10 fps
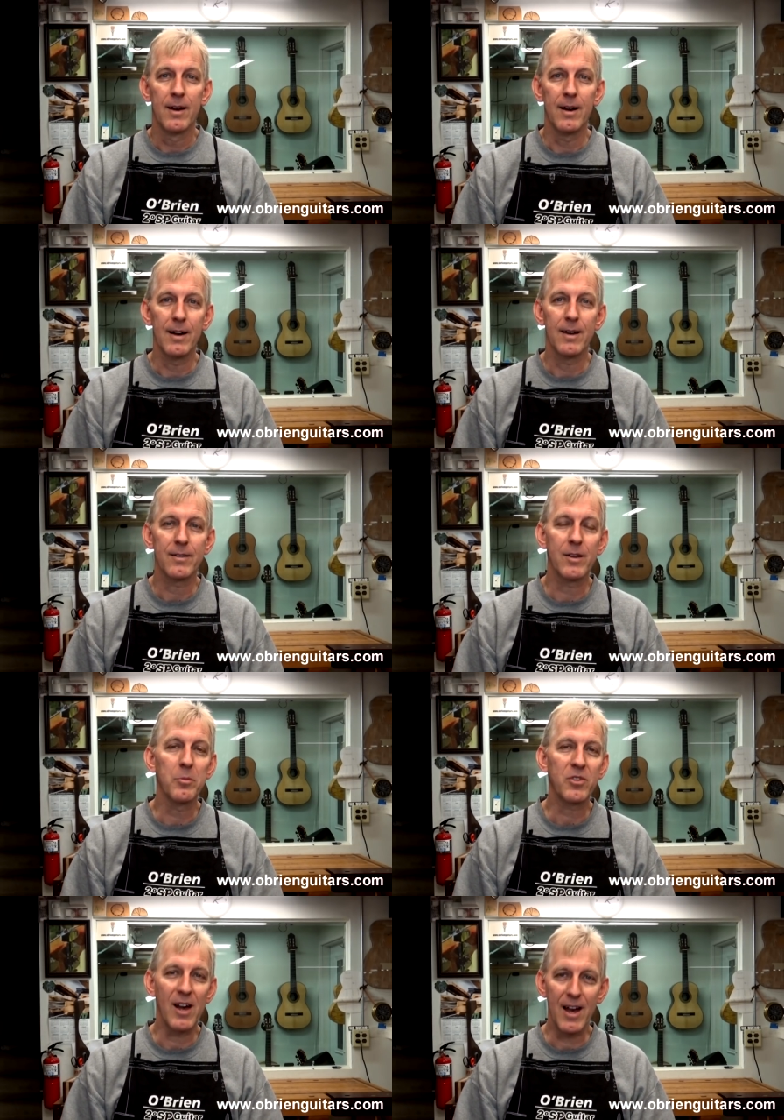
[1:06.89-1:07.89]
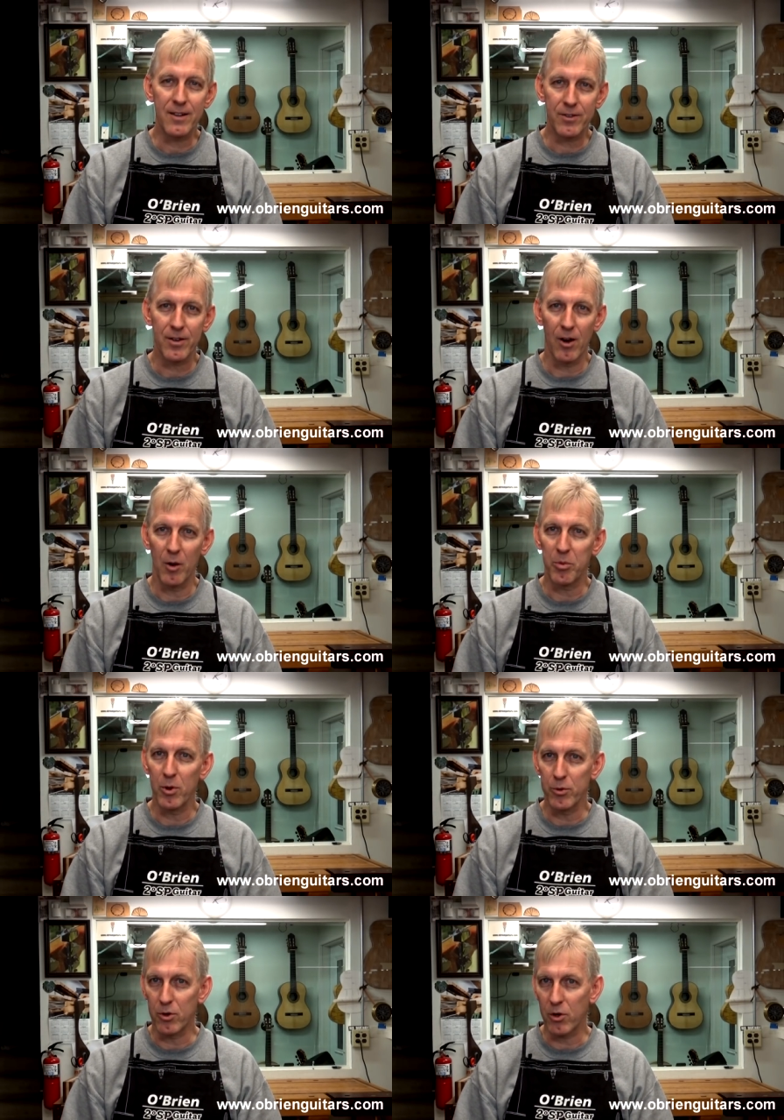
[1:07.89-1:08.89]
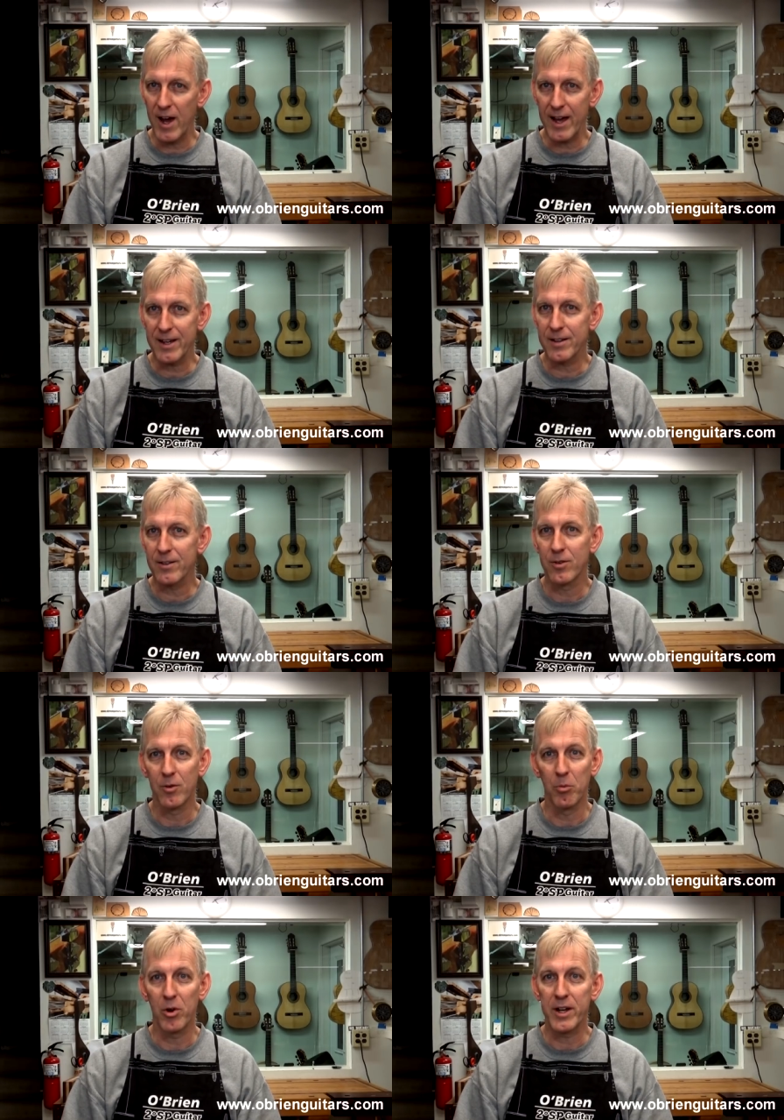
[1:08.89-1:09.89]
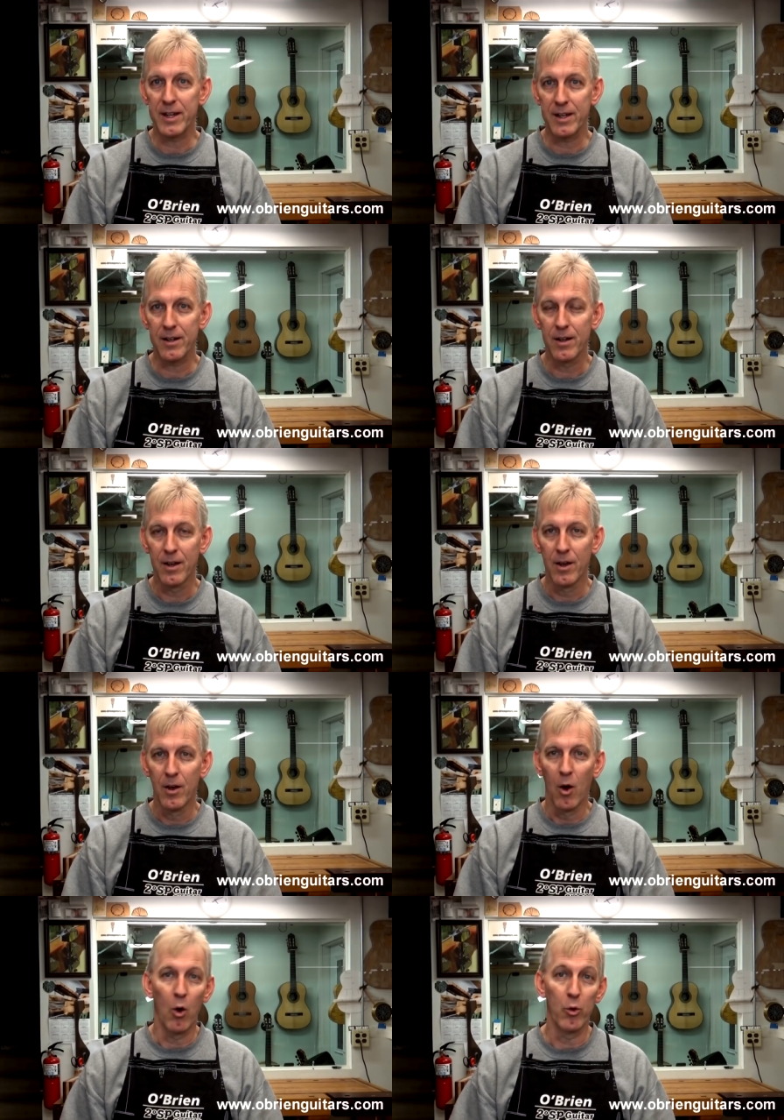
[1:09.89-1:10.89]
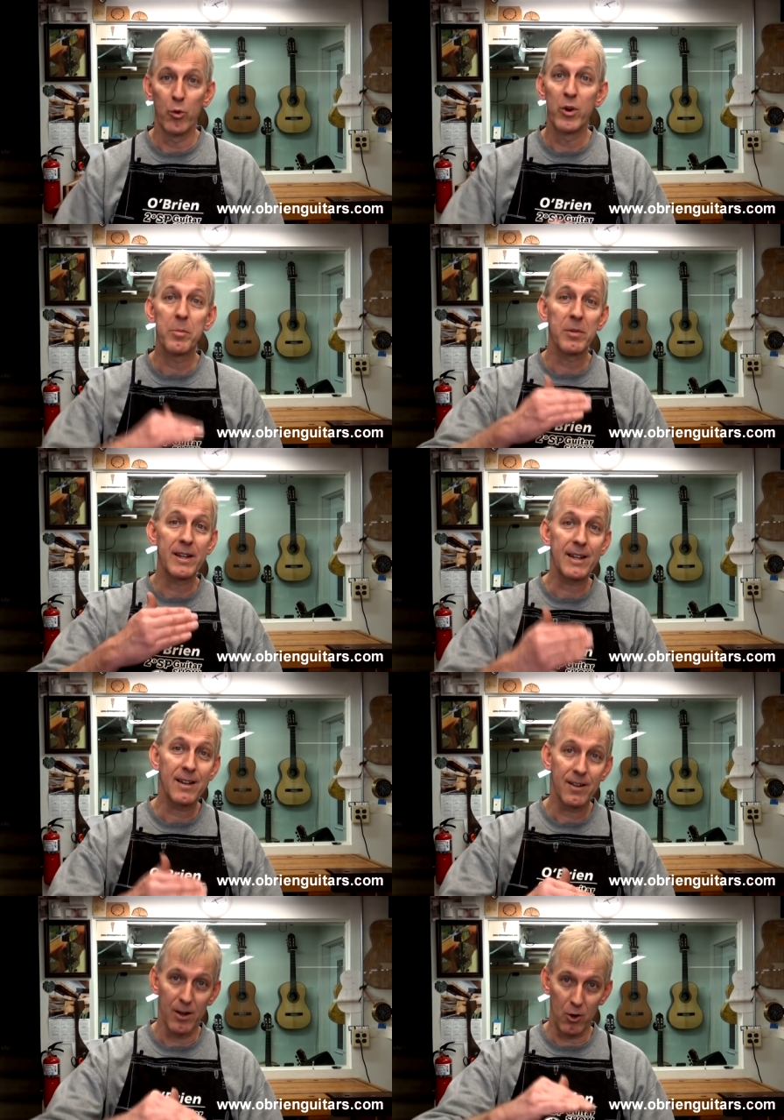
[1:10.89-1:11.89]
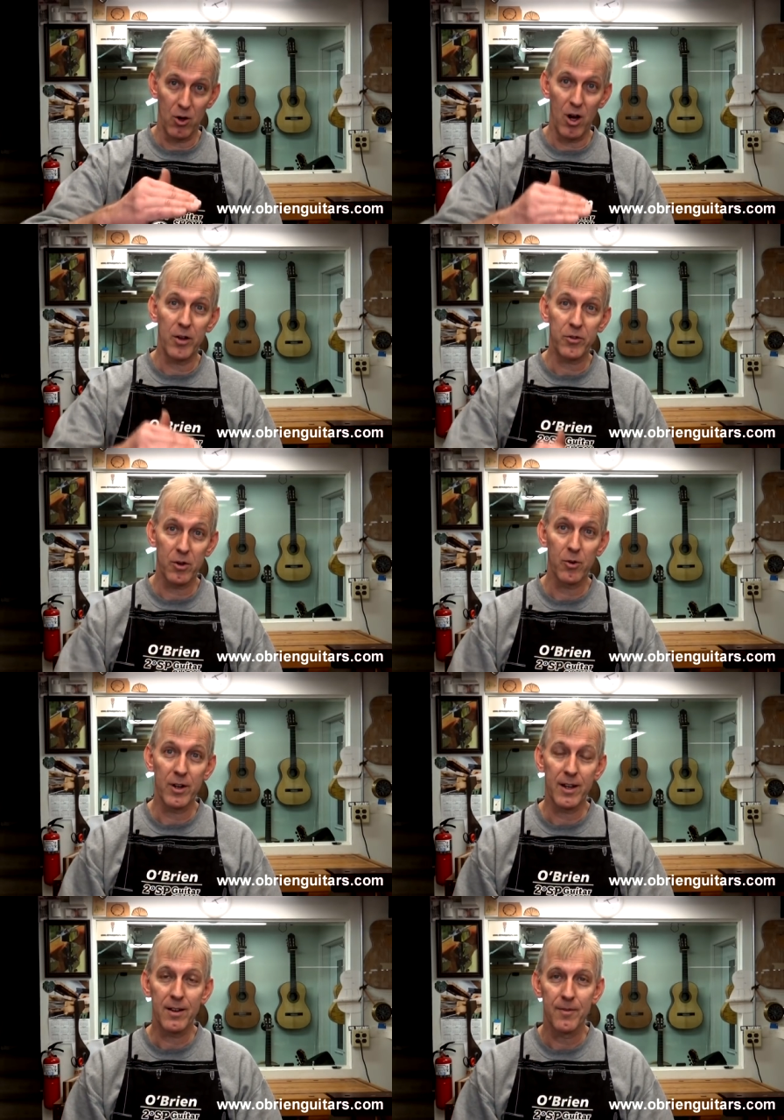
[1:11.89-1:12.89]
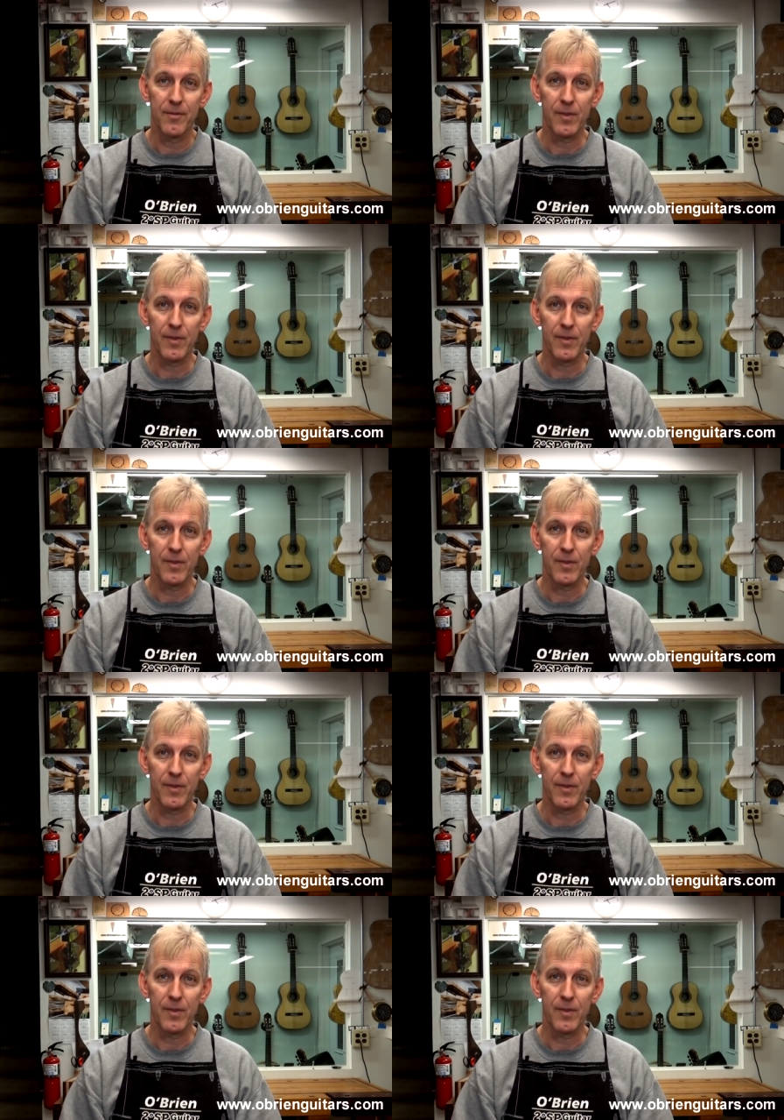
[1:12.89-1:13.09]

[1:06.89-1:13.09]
Uh, some sides are prone to cracking, breaking, or rippling across the grain.